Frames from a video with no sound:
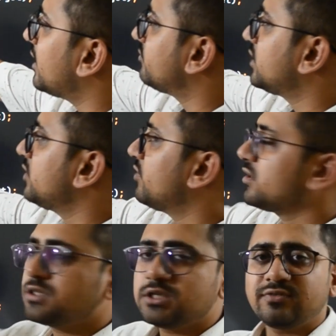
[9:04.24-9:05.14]
have three
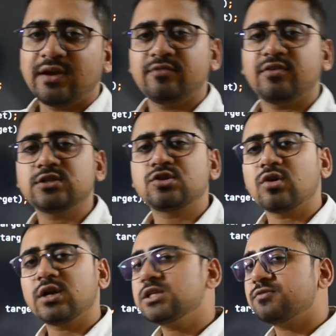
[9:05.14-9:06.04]
functions: find first
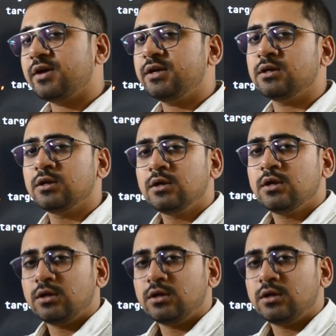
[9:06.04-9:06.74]
occurrence, find